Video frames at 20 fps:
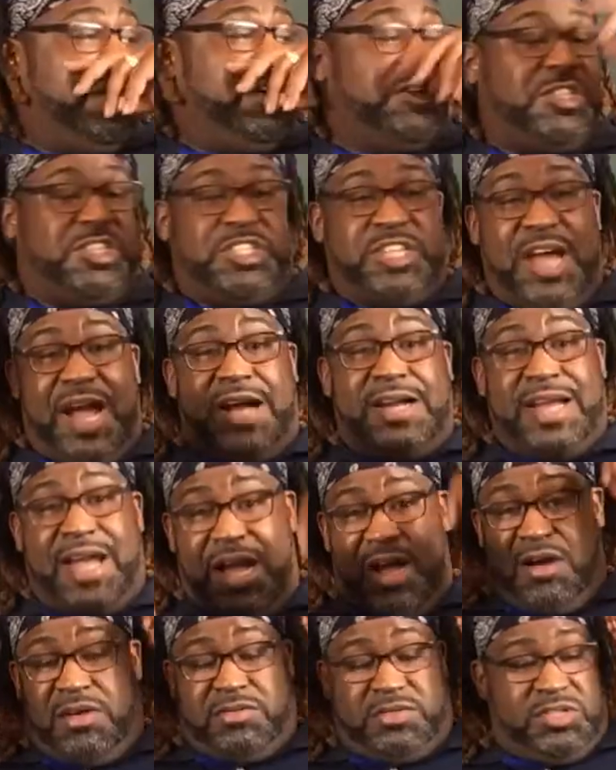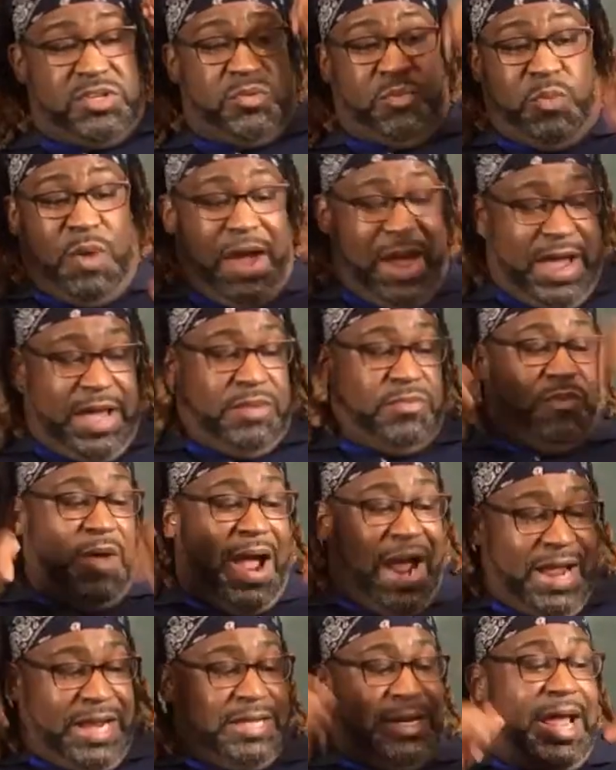Shout out to Wade
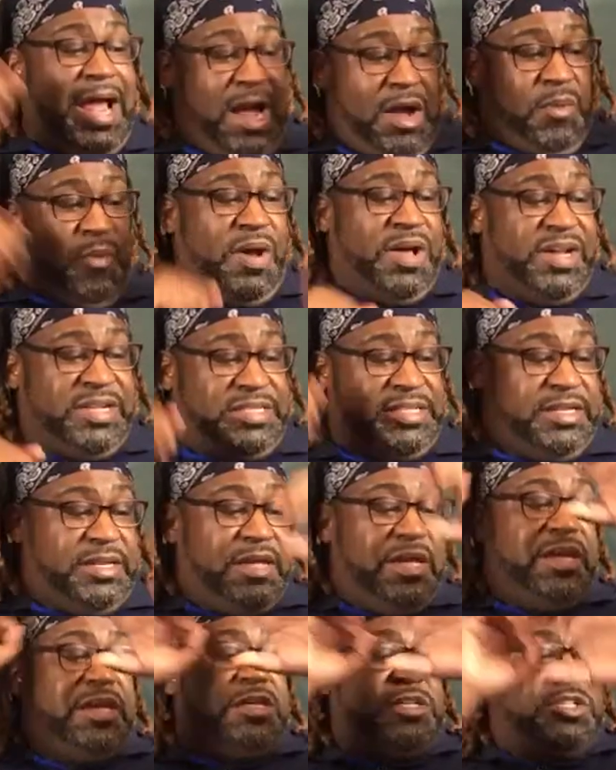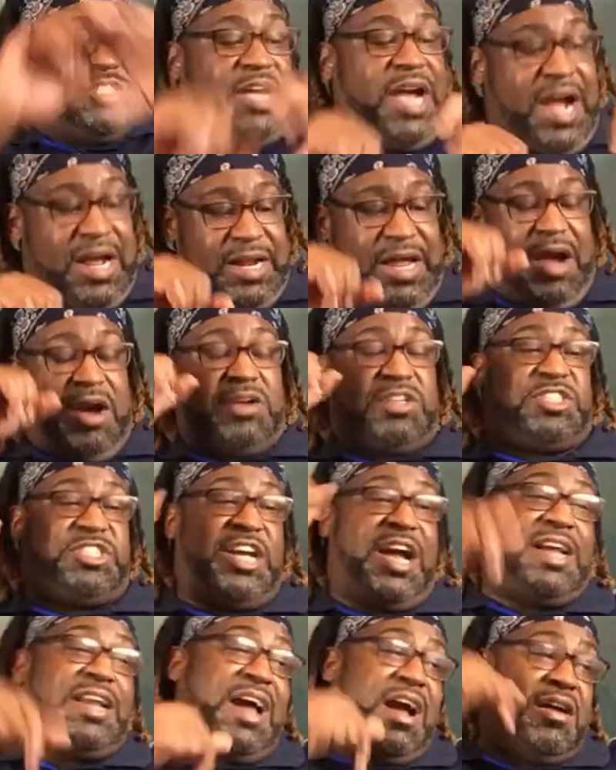right now, Wellington. Shout out.
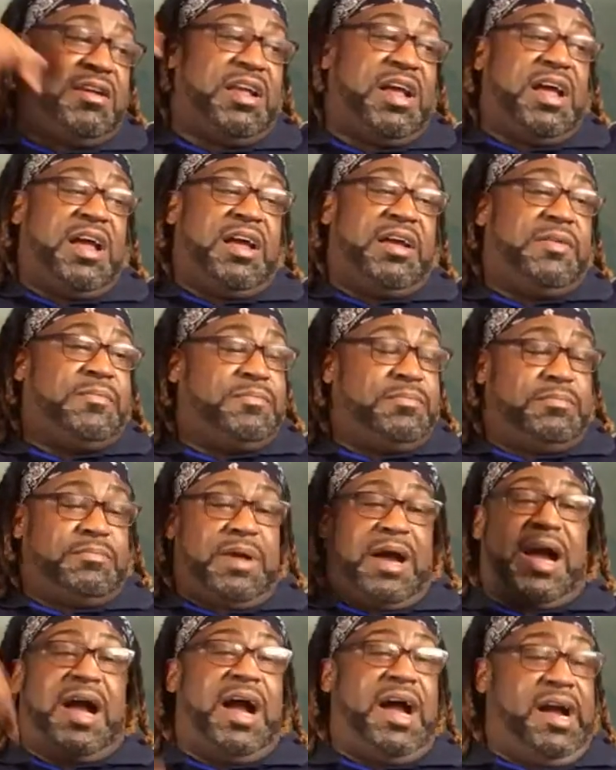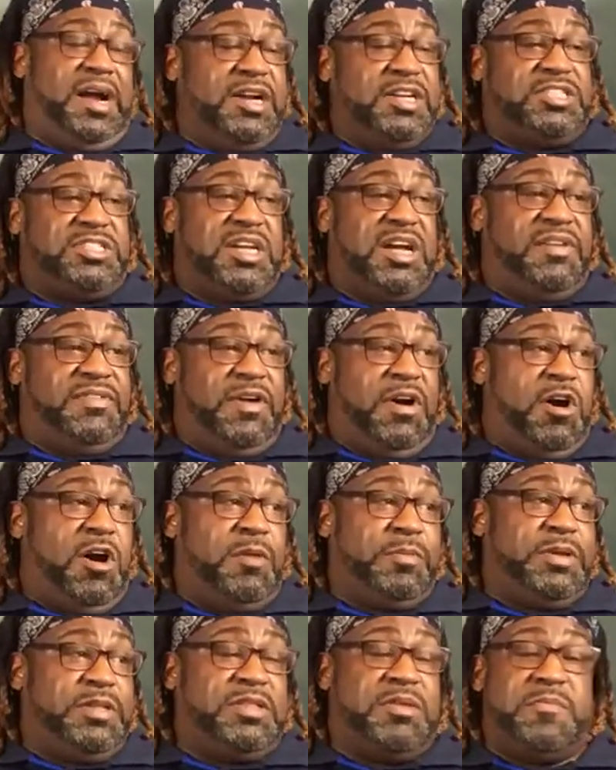Shout out my Iron Chef
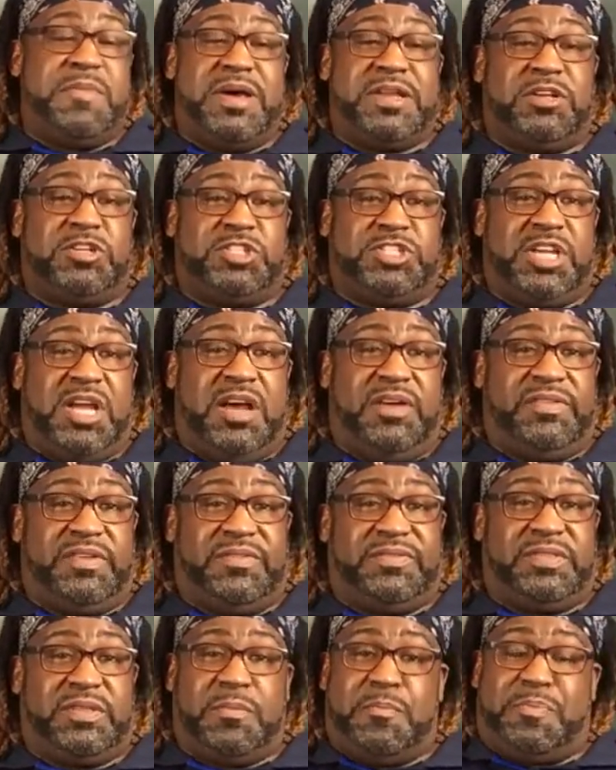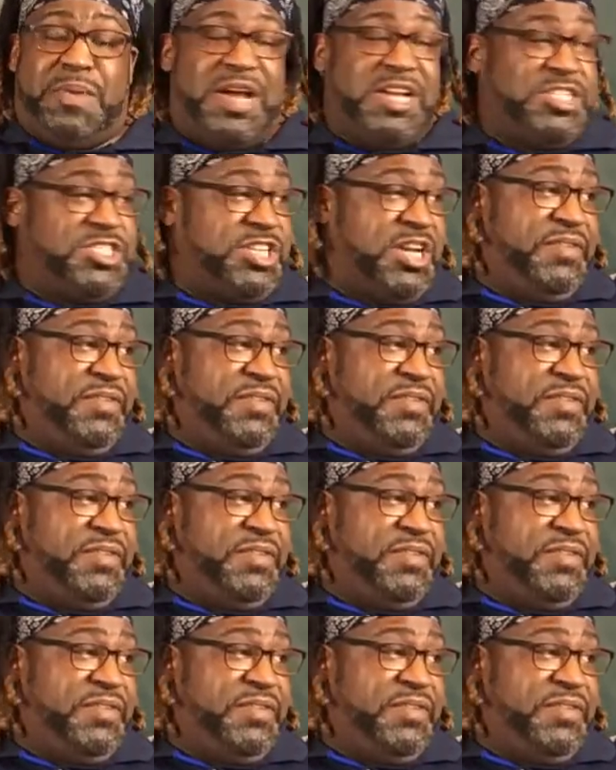homie, the Metal Chef, the best